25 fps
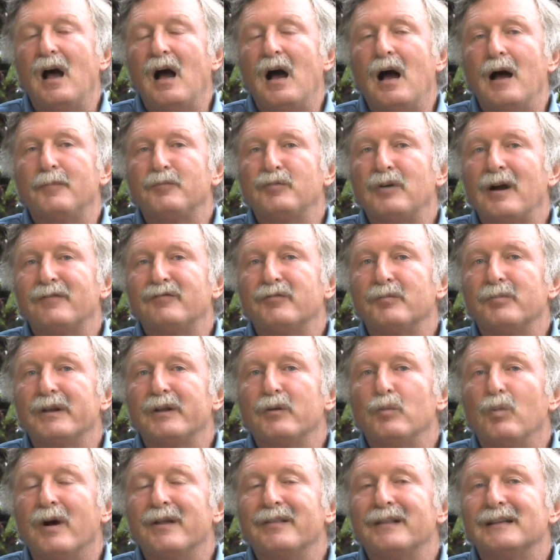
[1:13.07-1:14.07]
uh,
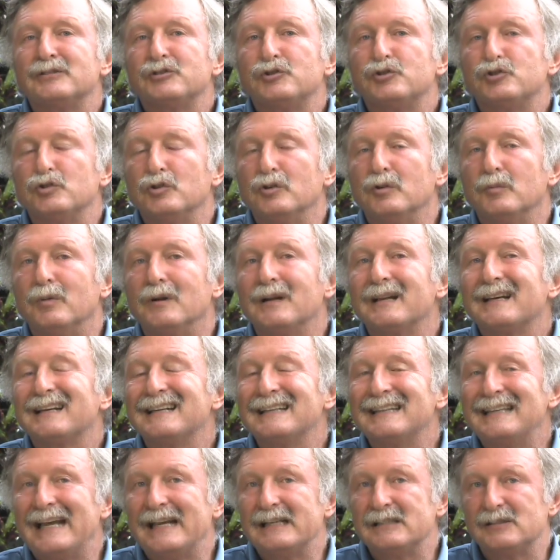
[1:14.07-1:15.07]
preferably one that's chewable and
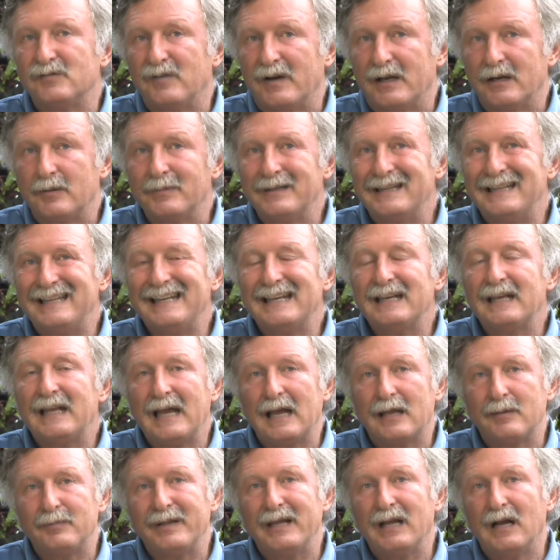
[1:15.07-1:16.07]
contains vitamin D,
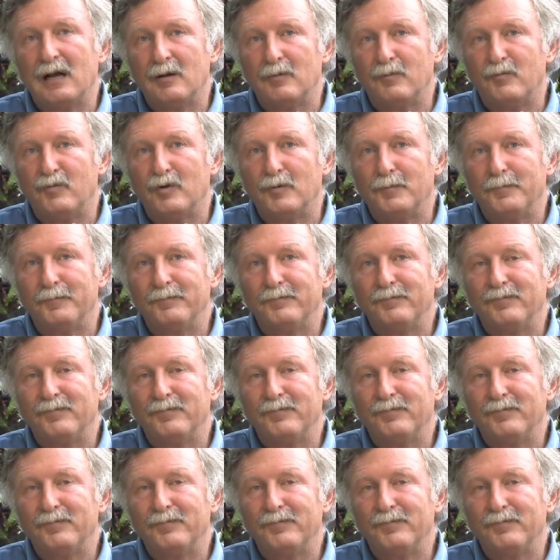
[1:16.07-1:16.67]
can be helpful.